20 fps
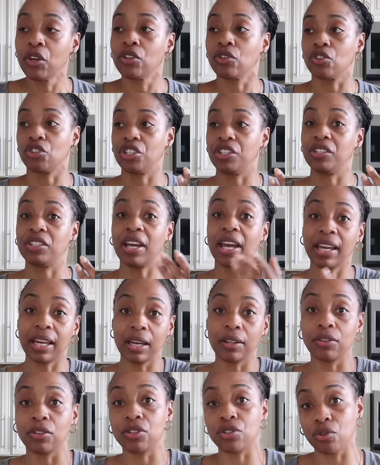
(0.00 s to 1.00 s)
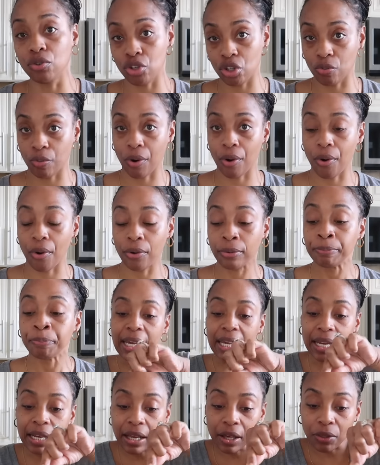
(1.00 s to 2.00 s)
So she's taking the sushi roll,
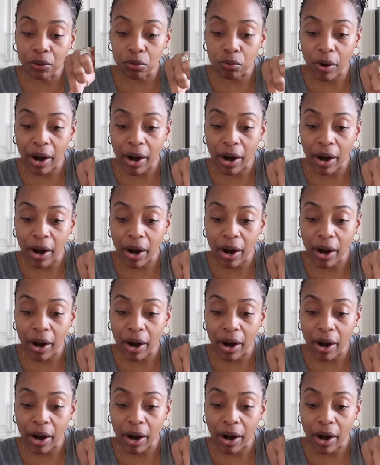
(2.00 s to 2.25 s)
eating the